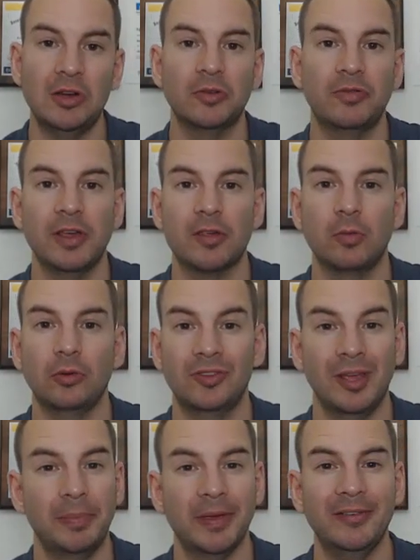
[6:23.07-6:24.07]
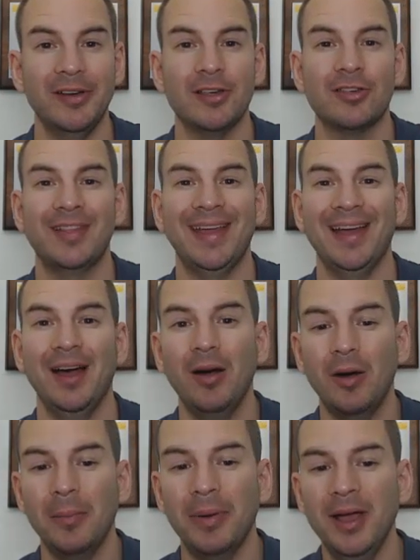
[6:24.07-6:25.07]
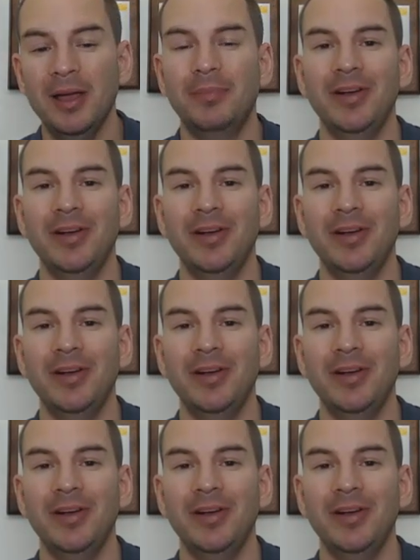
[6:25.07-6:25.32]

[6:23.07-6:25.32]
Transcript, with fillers: interface will typically stay up,